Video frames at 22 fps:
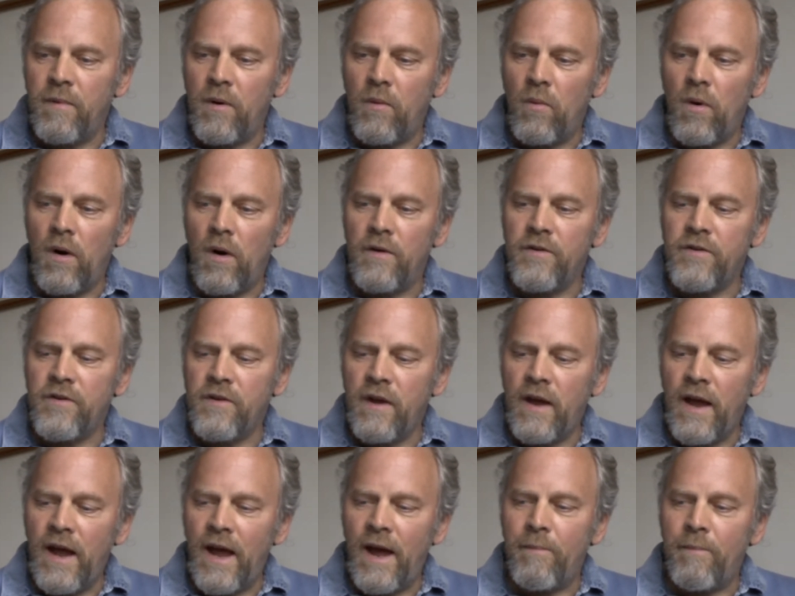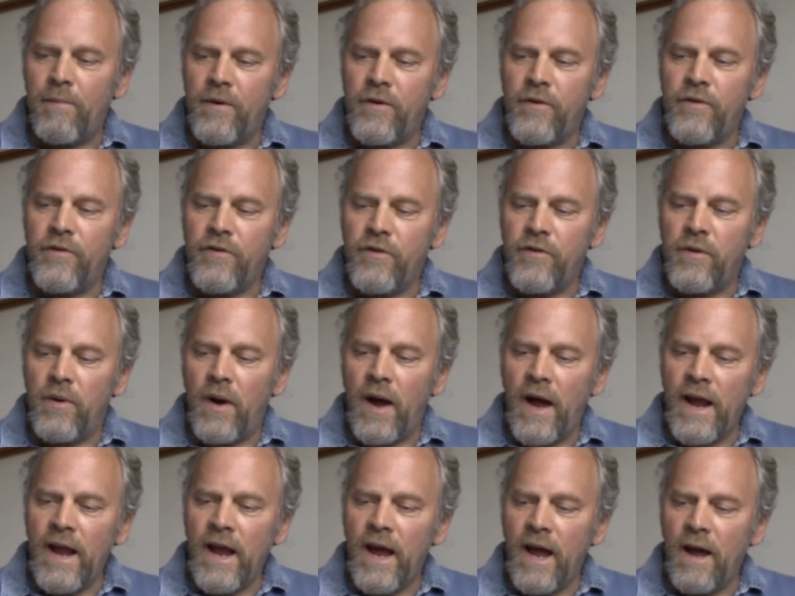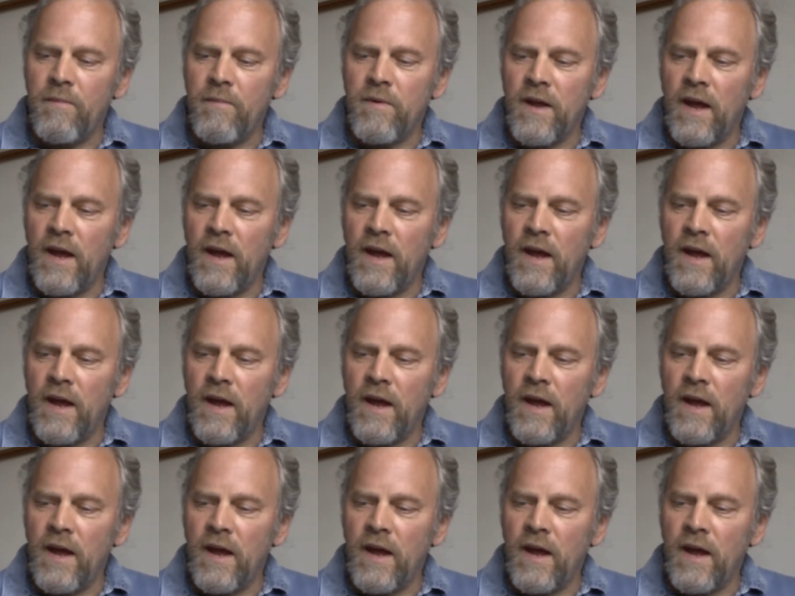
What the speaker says: But what happened to Ahab?